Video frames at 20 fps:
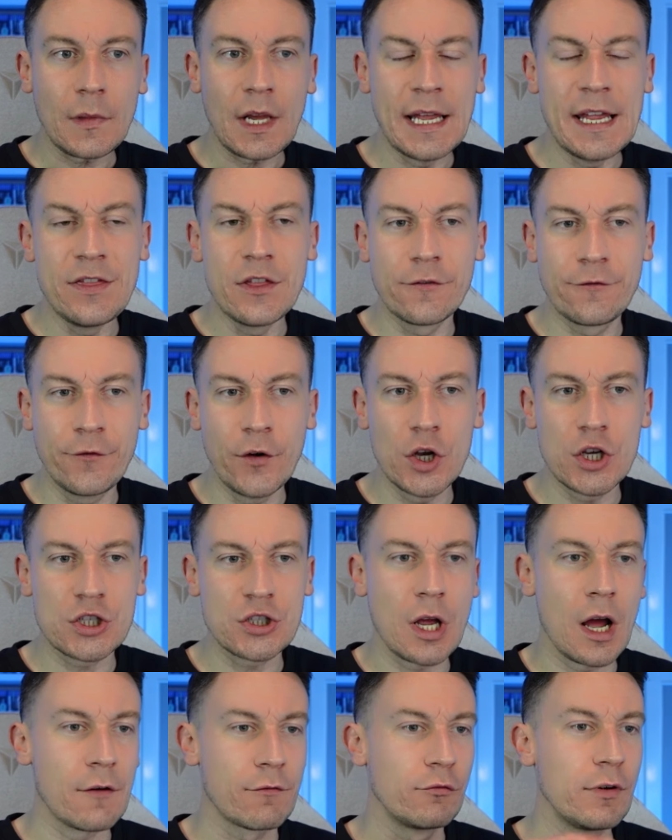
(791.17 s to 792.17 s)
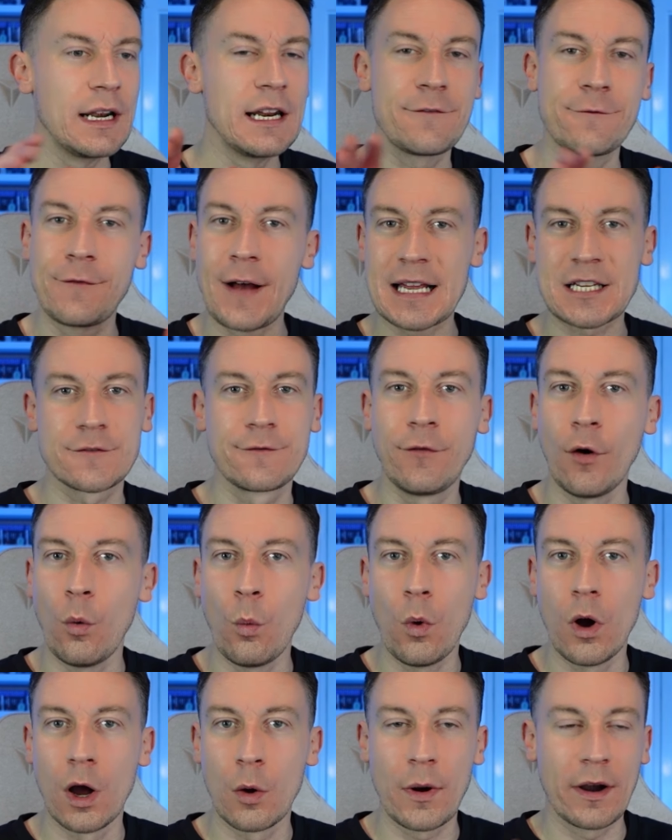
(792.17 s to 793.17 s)
in the first half, really fast
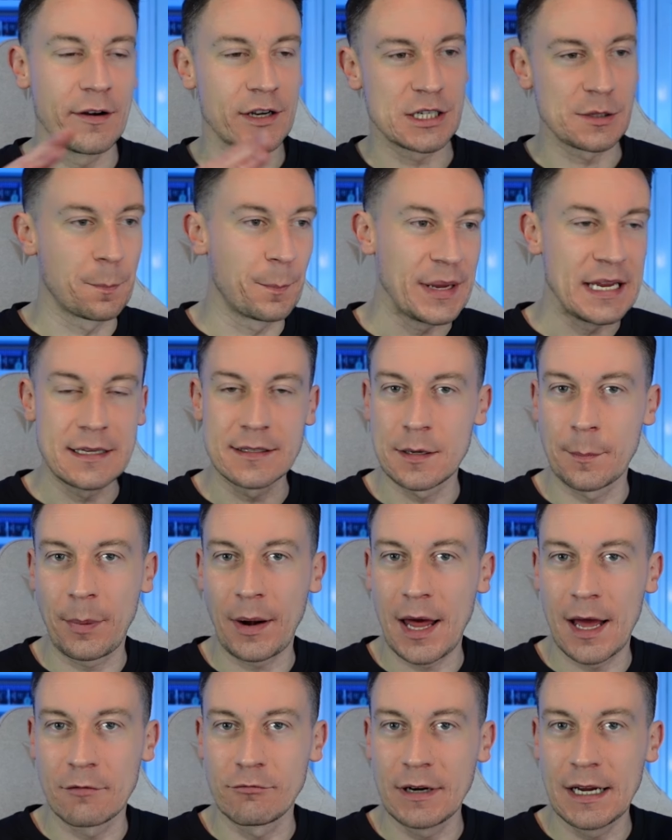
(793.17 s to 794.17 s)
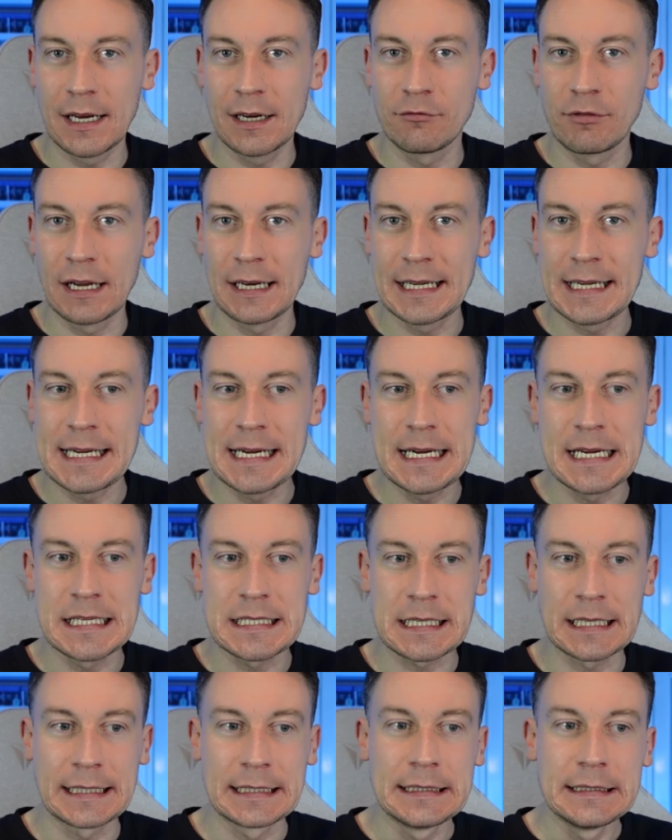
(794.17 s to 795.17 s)
footwork where he just beats a player really, really
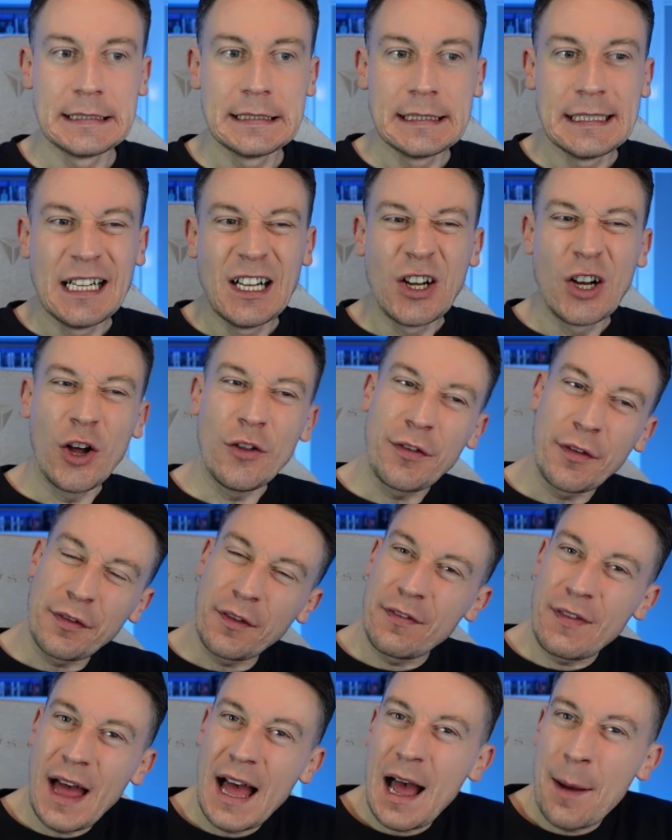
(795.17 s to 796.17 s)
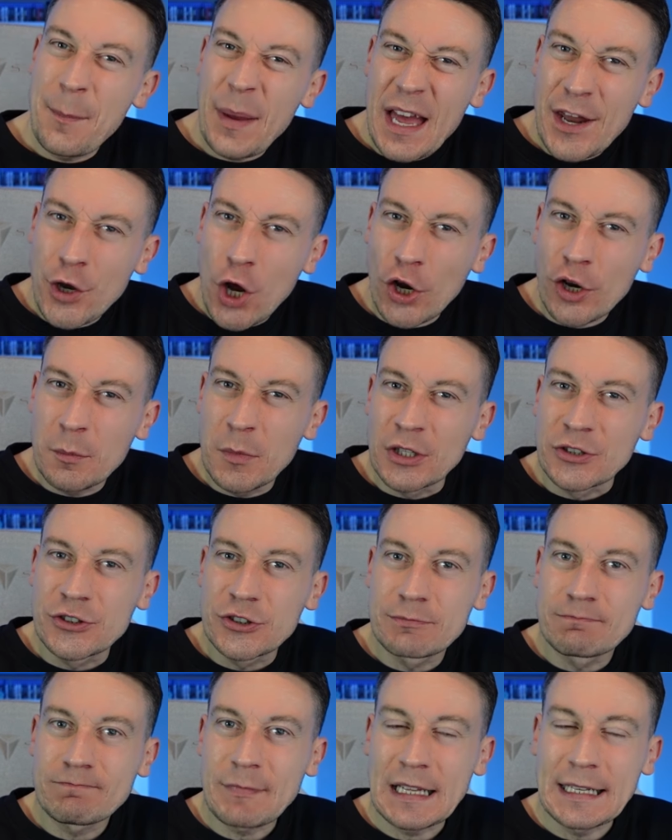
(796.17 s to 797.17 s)
easily. Other than that,
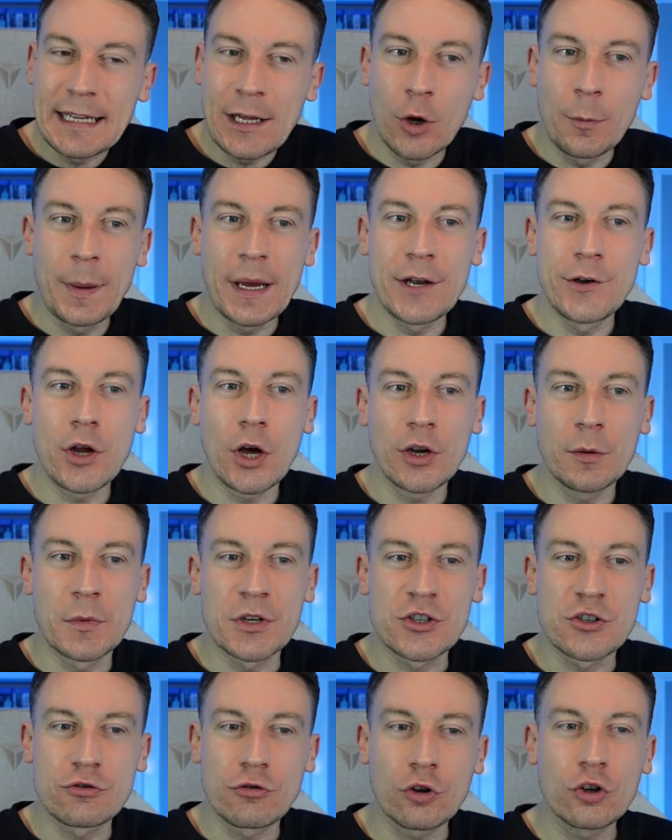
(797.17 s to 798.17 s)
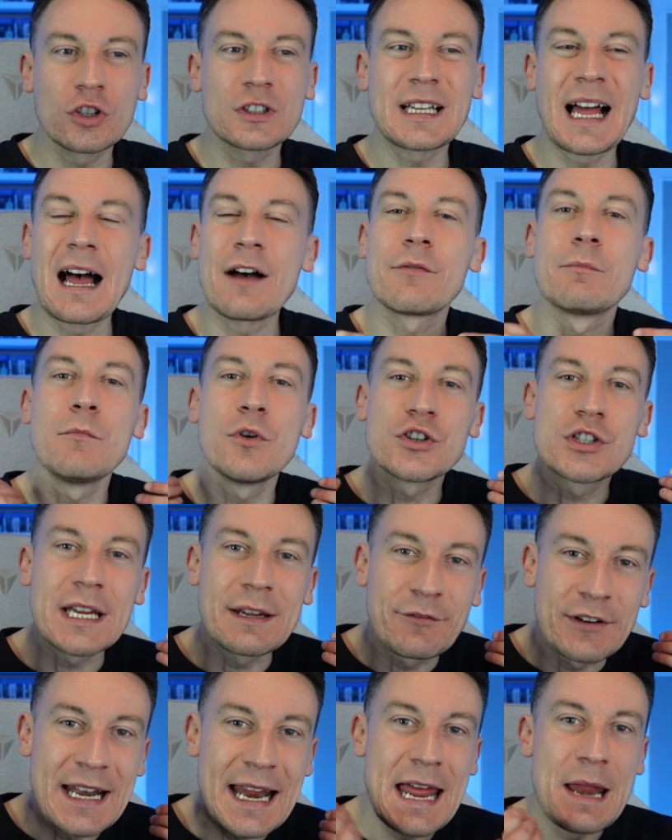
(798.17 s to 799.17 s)
a little bit anonymous, struggled to have much
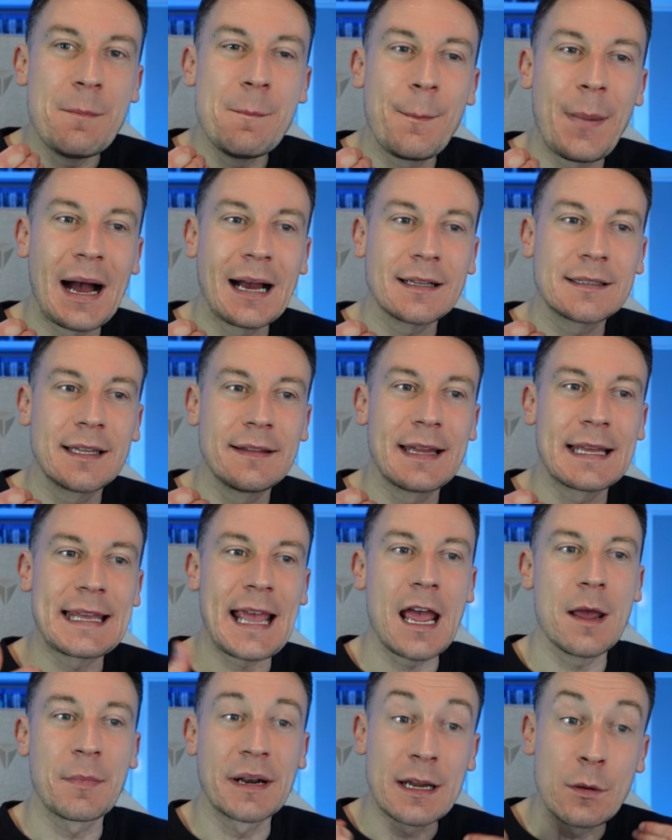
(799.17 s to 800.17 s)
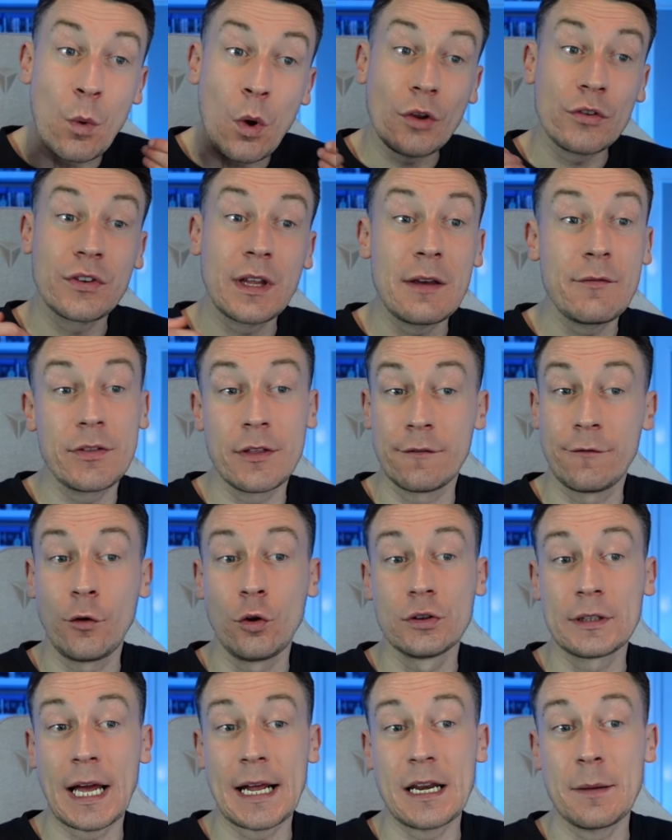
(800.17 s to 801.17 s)
of an impact in the game, and he was given the
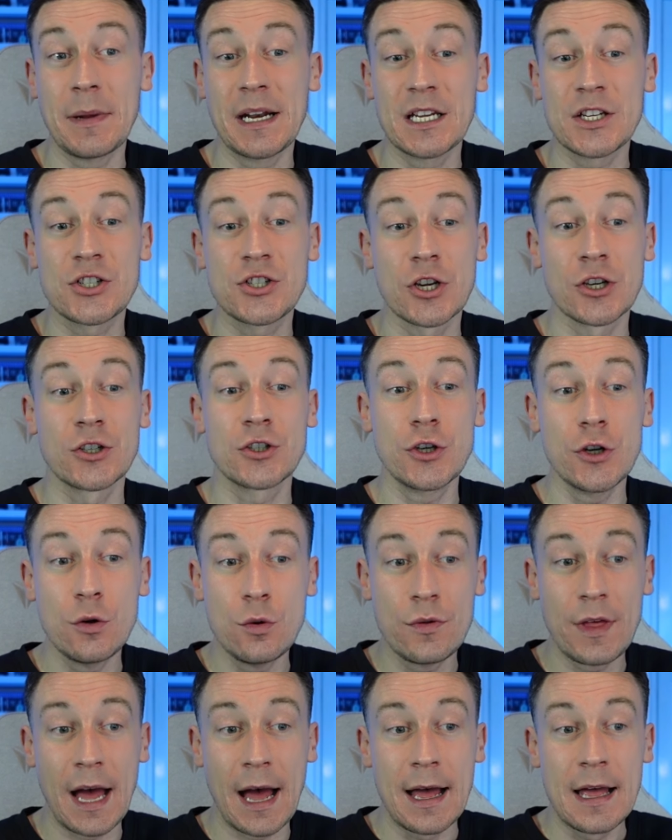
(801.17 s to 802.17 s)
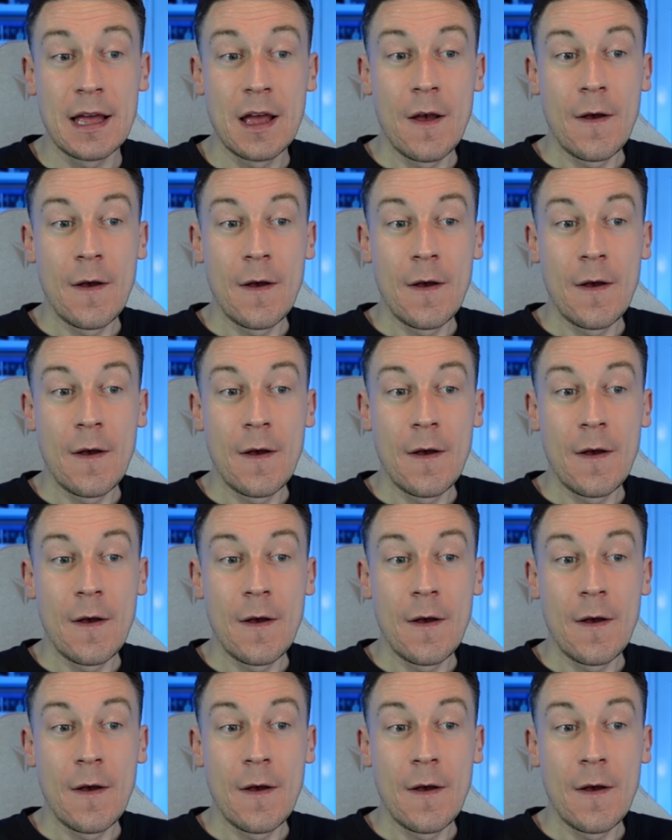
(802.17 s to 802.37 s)
full 90 minutes to do that,